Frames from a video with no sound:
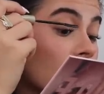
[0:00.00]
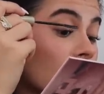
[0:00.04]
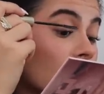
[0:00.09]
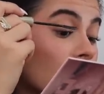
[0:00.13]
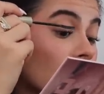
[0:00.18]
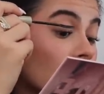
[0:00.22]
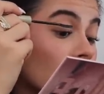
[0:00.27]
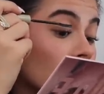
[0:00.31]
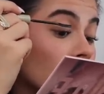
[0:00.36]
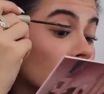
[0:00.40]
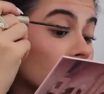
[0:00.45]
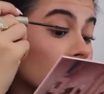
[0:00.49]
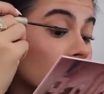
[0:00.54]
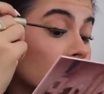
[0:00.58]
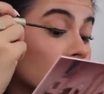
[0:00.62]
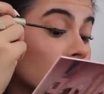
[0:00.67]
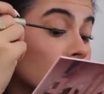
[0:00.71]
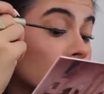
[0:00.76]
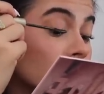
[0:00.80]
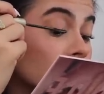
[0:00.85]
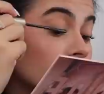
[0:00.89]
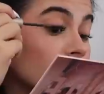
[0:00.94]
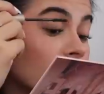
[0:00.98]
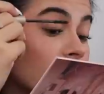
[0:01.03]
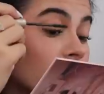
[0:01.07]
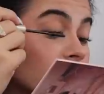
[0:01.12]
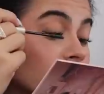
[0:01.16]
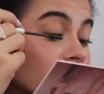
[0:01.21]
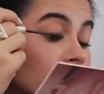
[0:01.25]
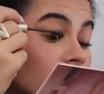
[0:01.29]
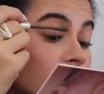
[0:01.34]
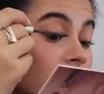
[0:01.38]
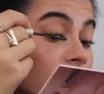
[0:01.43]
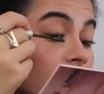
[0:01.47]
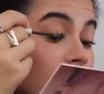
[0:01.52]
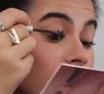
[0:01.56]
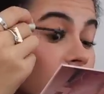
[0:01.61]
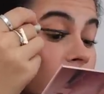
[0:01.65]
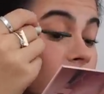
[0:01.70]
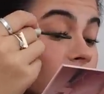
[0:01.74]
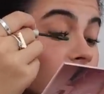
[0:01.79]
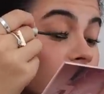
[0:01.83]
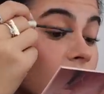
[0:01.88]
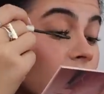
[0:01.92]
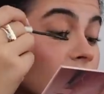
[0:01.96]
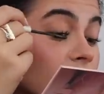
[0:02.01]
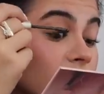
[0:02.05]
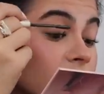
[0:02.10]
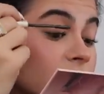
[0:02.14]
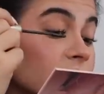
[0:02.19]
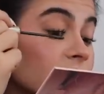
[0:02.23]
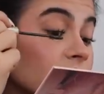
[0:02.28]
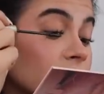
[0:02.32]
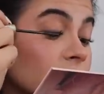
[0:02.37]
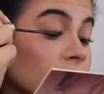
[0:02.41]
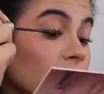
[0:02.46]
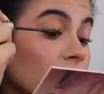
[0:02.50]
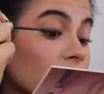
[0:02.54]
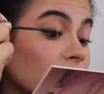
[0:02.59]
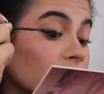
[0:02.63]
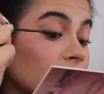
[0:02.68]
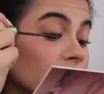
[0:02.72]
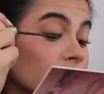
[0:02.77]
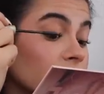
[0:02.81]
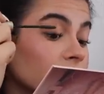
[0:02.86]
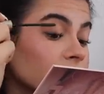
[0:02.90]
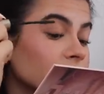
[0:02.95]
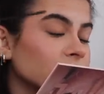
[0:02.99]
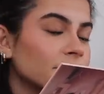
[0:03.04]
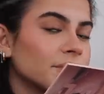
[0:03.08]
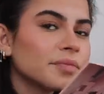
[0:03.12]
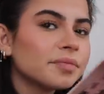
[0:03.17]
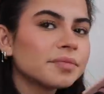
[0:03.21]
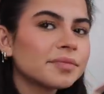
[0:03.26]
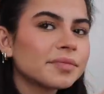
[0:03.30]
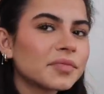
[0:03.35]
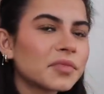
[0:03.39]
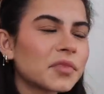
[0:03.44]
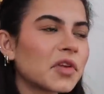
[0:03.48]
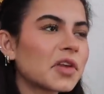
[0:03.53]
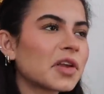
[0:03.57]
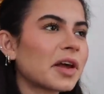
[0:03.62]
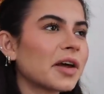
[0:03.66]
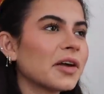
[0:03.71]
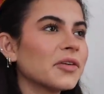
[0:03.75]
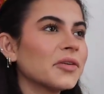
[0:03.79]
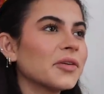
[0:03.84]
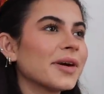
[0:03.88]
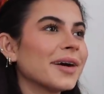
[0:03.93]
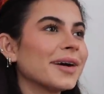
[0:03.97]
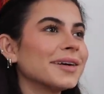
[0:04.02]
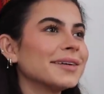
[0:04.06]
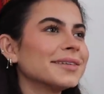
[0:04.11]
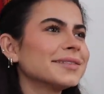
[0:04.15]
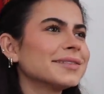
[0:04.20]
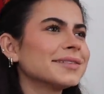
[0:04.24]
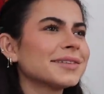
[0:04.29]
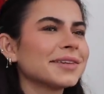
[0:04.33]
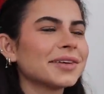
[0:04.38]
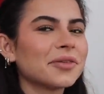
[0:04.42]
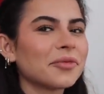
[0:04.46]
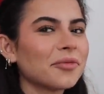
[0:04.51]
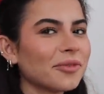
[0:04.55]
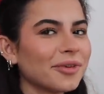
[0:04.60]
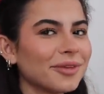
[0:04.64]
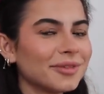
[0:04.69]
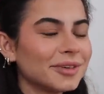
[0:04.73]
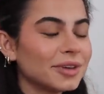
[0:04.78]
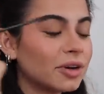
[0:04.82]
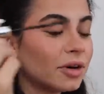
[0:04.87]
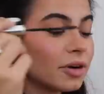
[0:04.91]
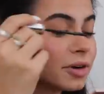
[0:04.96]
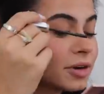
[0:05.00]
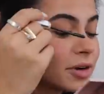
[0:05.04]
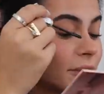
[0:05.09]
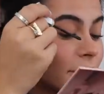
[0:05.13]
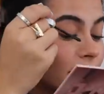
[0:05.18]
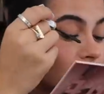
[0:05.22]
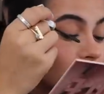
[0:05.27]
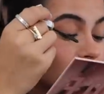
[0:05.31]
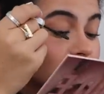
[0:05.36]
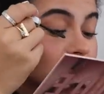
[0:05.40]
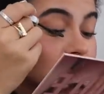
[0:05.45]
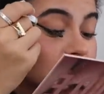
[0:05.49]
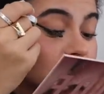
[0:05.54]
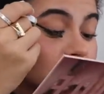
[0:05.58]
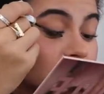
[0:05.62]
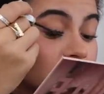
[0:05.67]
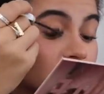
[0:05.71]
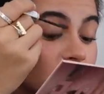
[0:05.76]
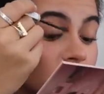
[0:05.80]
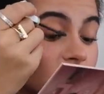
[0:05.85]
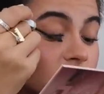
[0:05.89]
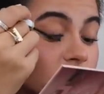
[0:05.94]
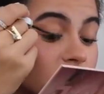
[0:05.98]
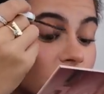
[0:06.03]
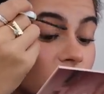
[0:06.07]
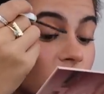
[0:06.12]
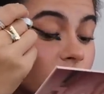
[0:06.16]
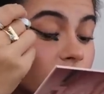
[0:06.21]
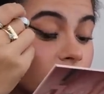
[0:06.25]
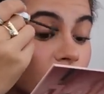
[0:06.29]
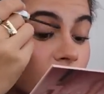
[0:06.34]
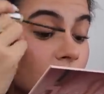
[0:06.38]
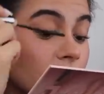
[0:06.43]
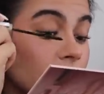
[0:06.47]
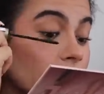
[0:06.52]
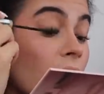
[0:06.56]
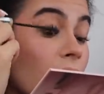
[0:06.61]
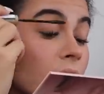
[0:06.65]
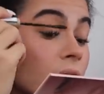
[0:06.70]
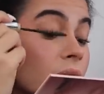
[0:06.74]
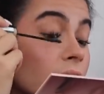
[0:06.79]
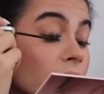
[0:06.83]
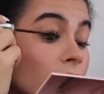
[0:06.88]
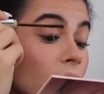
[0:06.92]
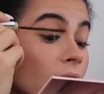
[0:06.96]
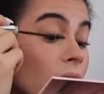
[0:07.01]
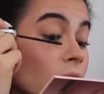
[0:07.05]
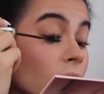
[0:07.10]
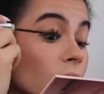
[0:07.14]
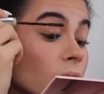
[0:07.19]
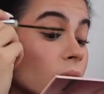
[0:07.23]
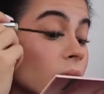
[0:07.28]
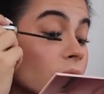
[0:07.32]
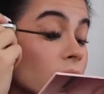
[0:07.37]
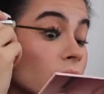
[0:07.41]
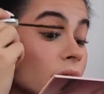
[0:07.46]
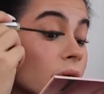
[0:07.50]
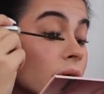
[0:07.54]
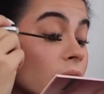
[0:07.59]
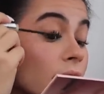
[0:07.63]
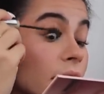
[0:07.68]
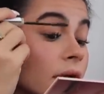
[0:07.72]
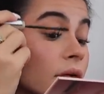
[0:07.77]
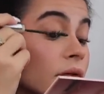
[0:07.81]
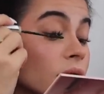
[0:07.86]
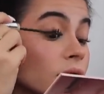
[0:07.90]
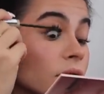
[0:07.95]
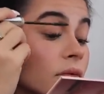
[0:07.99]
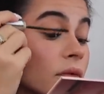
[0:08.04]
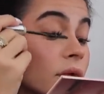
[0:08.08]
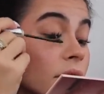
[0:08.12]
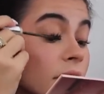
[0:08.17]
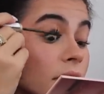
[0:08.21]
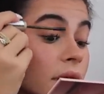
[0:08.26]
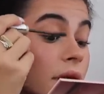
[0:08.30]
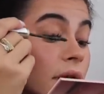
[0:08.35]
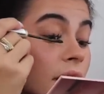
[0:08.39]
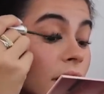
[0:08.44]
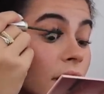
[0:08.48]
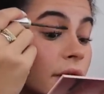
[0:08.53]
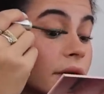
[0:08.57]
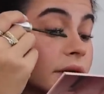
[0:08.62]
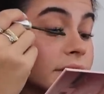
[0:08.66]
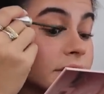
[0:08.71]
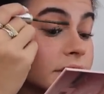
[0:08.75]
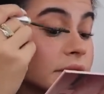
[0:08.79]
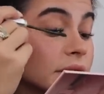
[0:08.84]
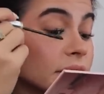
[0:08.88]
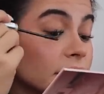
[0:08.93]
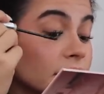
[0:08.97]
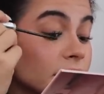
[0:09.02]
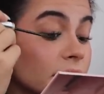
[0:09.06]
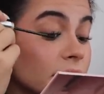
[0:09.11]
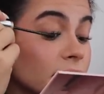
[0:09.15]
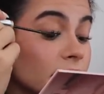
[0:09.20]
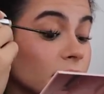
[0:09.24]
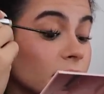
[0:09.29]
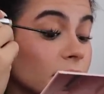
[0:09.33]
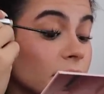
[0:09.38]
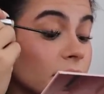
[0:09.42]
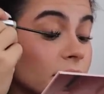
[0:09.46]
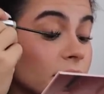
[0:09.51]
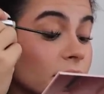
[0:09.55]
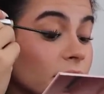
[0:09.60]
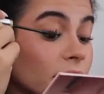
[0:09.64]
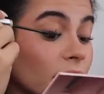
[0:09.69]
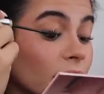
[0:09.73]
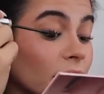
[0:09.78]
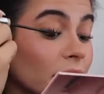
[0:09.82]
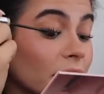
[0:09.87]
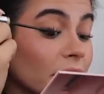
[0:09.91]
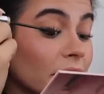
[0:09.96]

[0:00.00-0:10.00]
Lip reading: out, you know, stuff. But obviously I'm not gonna like tell you guys like what we talked about because it's personal, but I don't know, it really honestly felt